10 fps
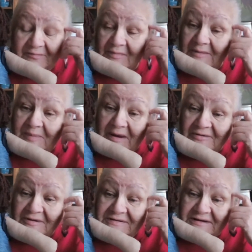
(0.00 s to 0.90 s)
my
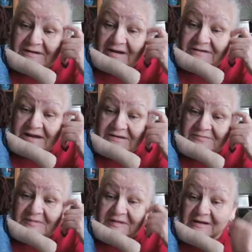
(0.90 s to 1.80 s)
parents did not teach
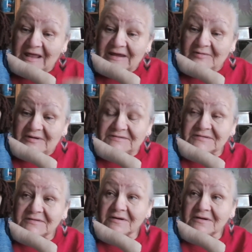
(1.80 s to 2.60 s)
me the language.